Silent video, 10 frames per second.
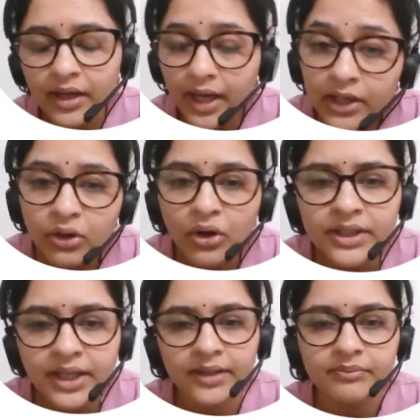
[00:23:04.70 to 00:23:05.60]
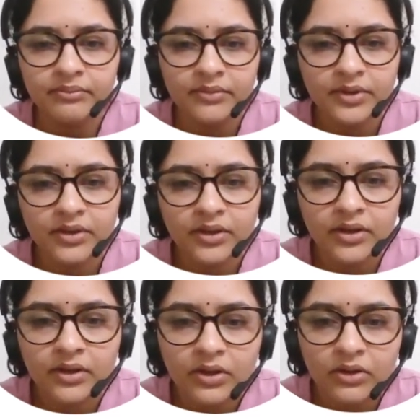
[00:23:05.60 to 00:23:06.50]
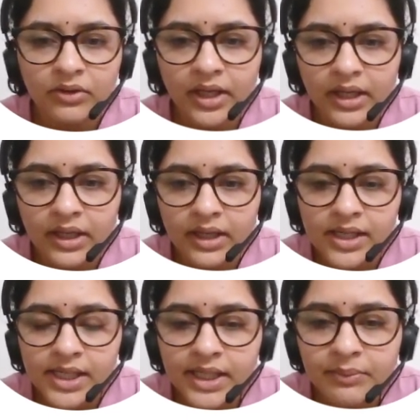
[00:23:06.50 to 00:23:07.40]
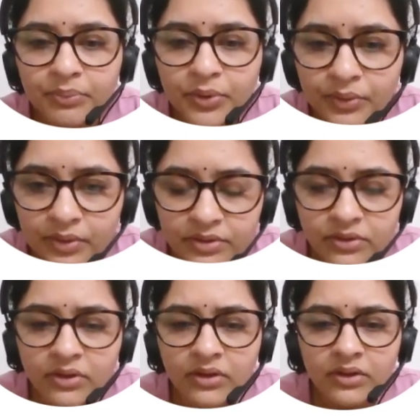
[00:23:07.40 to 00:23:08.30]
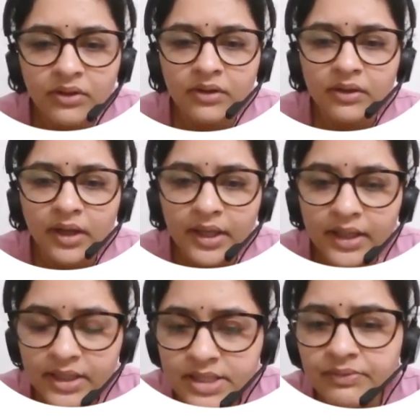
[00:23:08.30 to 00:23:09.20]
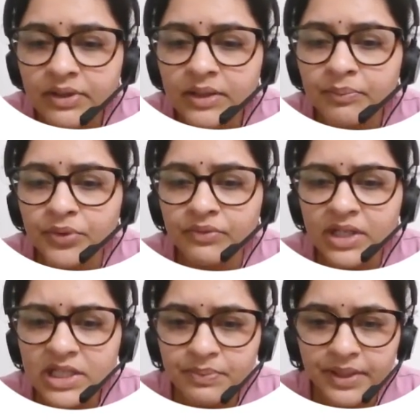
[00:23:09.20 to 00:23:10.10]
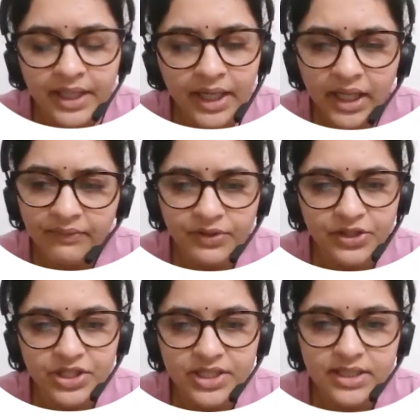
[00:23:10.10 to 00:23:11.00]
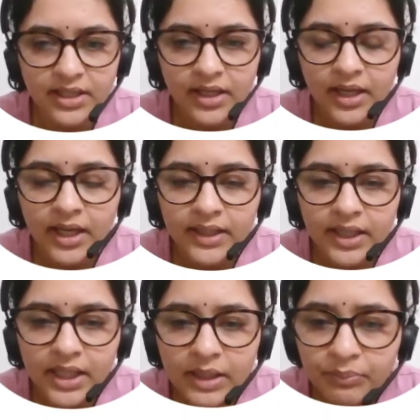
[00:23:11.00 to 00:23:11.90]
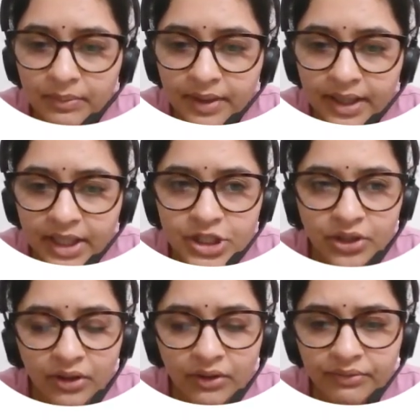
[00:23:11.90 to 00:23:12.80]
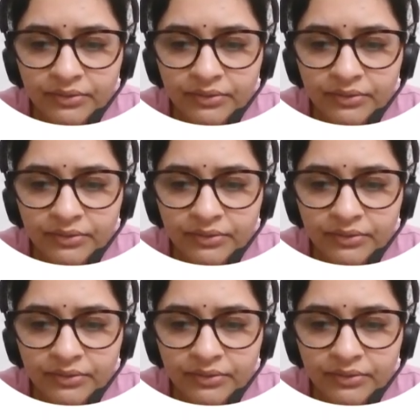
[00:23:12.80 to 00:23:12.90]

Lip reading: and on time. Okay, it improves, so hence it will improve the speed and efficiency. Then implementation of